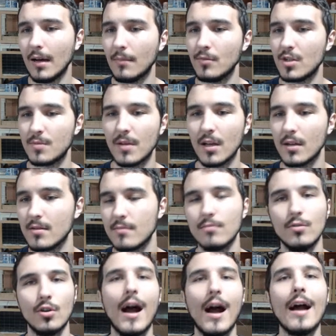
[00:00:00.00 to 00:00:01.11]
just because
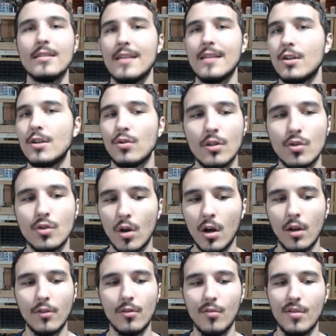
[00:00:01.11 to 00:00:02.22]
your eye is naturally
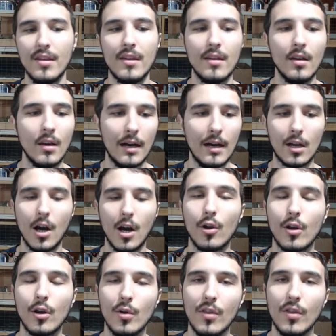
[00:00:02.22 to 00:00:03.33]
drawn to the
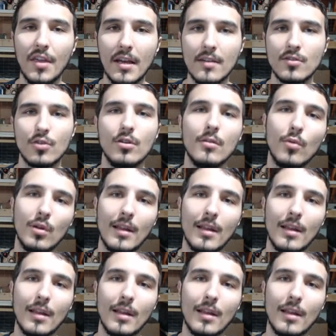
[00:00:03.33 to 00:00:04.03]
color-coded things, so you're more